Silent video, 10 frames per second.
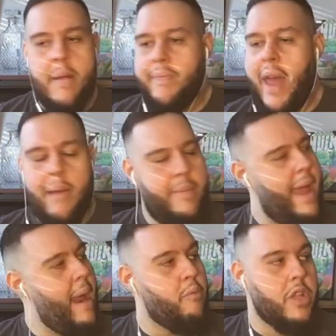Now,
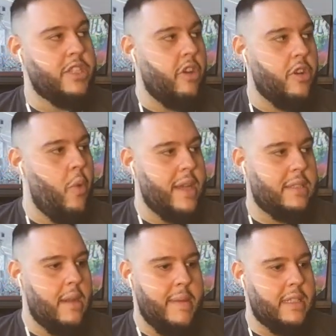man, I'm really starting to
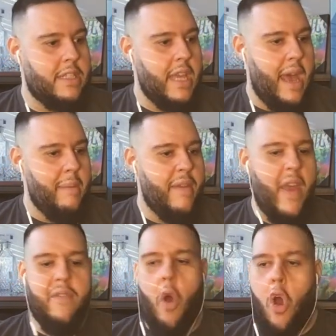question him as a
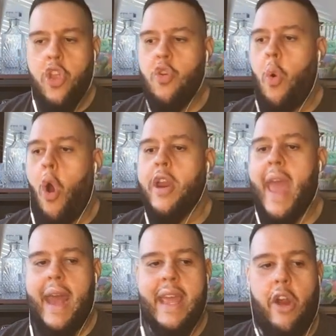GM. If all you are
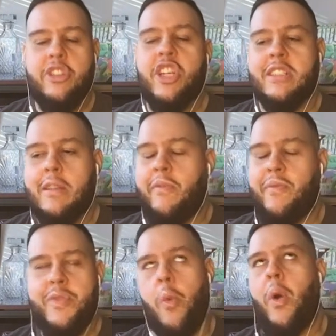getting are just
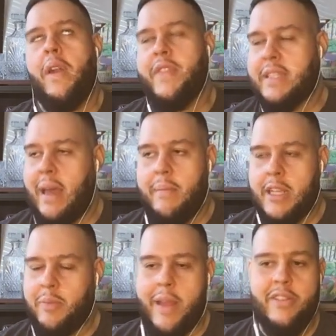the one of the 10
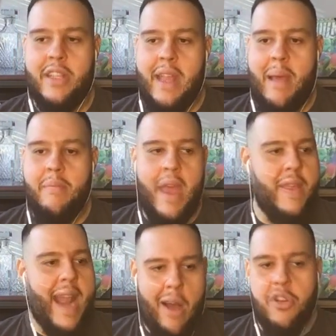best players in the NBA,
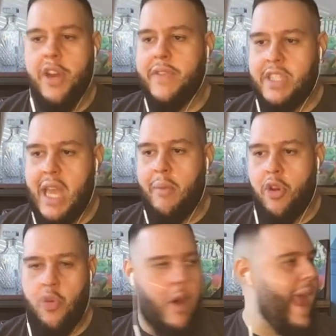then how good of a GM are
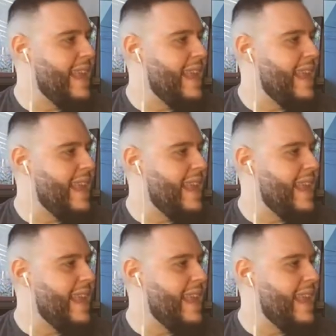you?